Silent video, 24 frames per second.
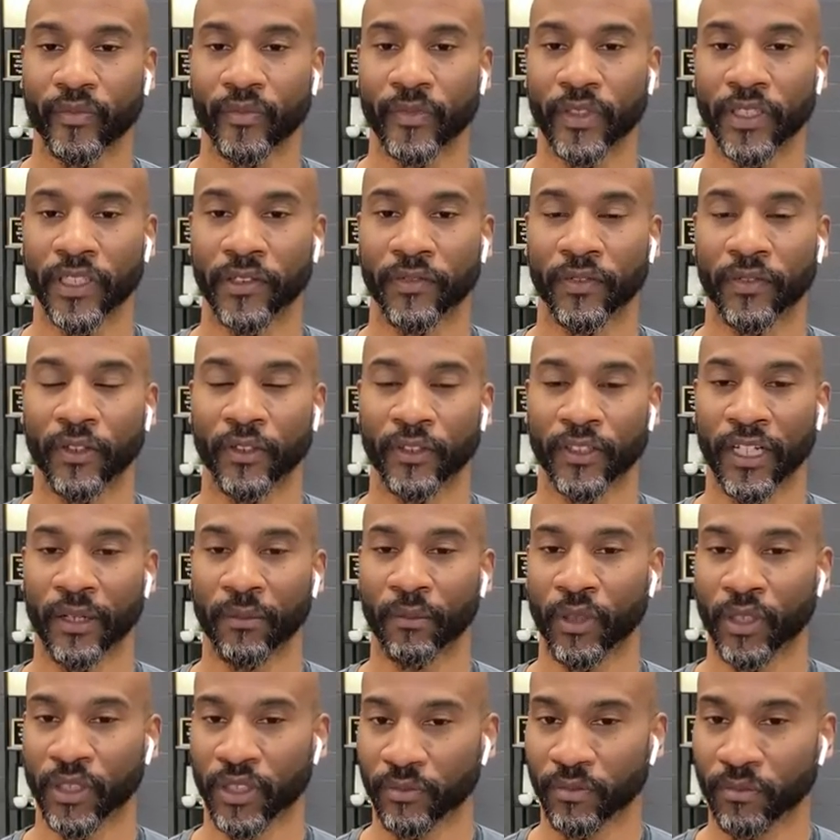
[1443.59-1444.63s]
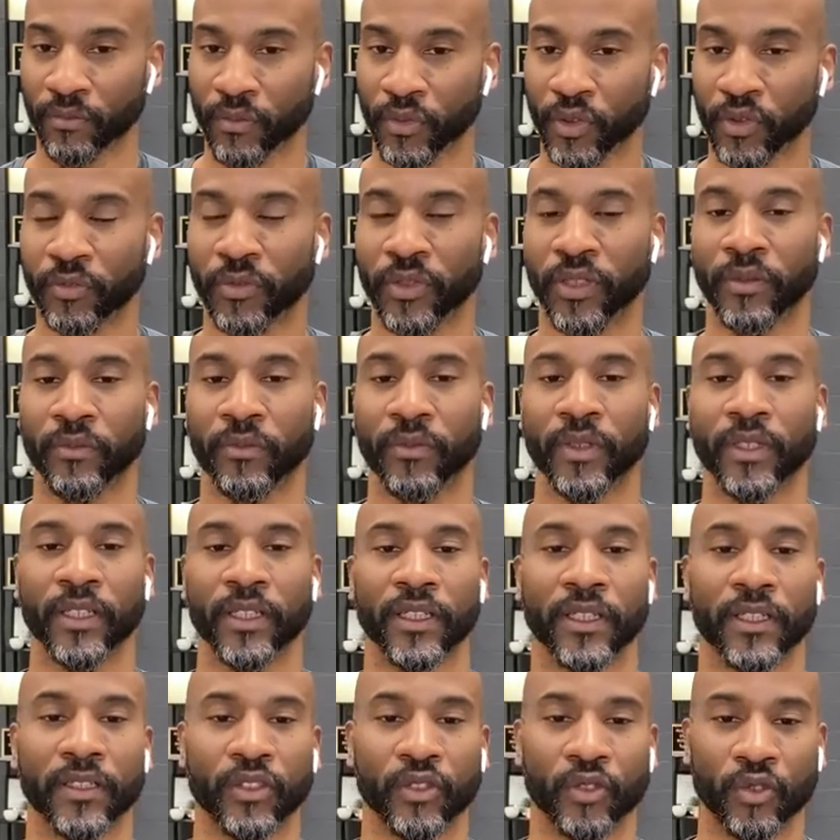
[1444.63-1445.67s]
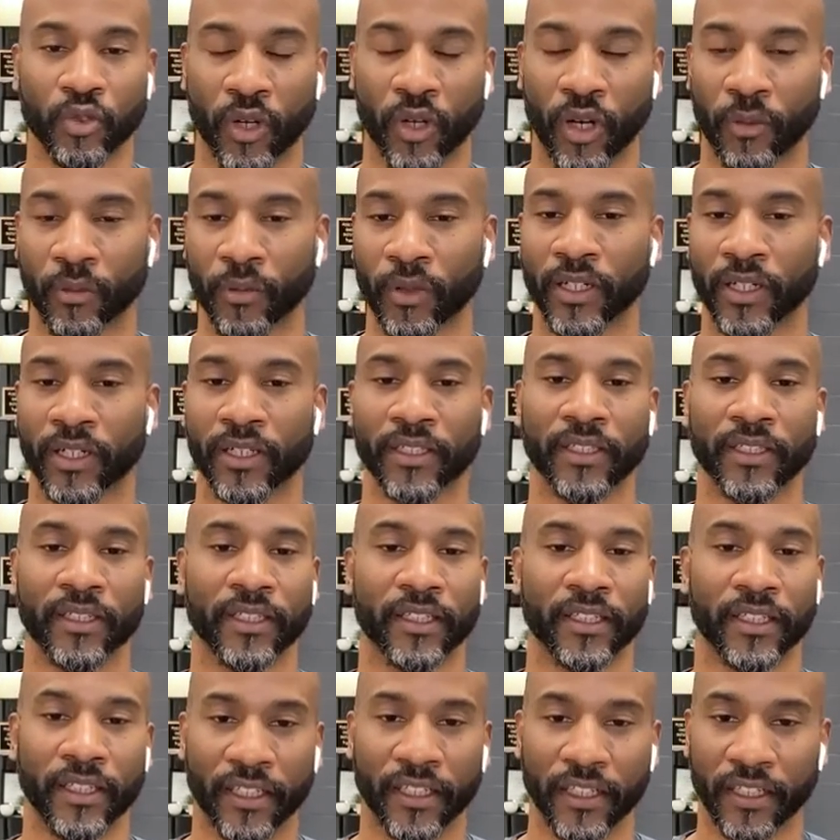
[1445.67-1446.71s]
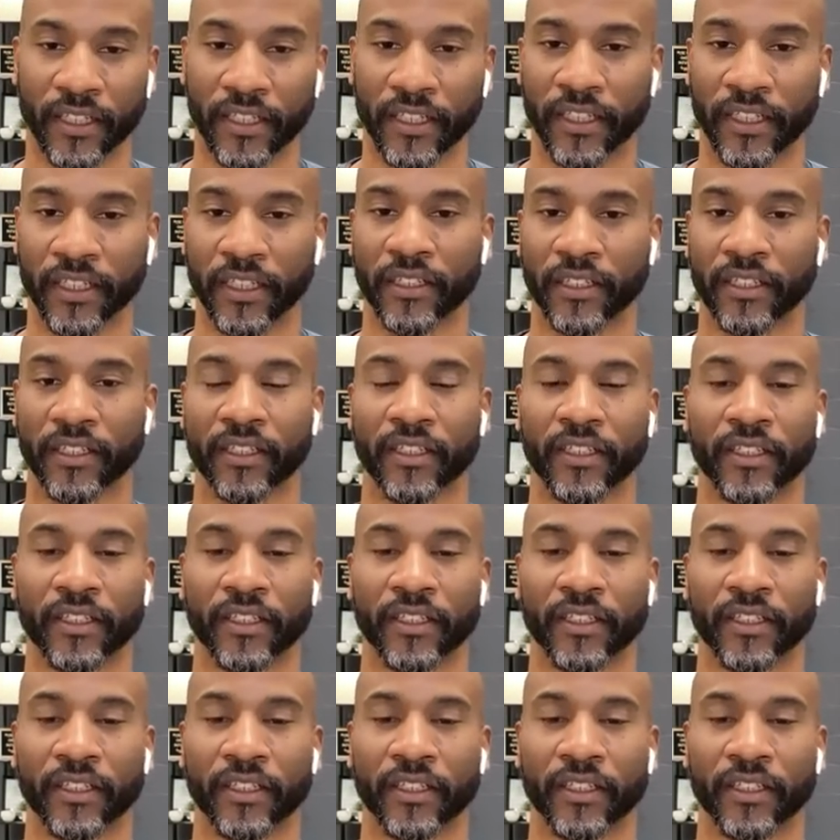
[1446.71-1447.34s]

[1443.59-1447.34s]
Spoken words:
If there's that much movement, trauma, healing